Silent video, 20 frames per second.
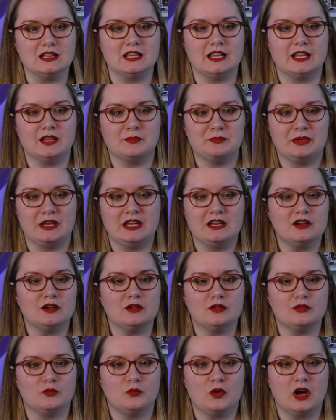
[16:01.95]
Like
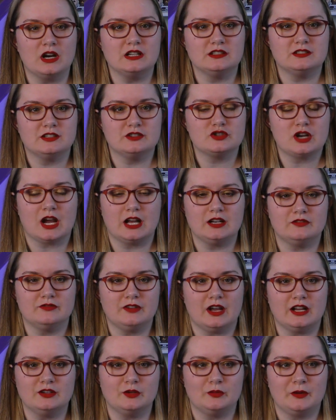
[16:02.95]
Peter wanted to try to
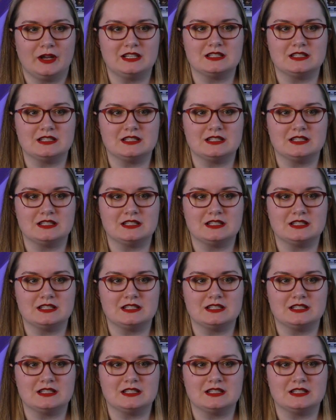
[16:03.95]
find a way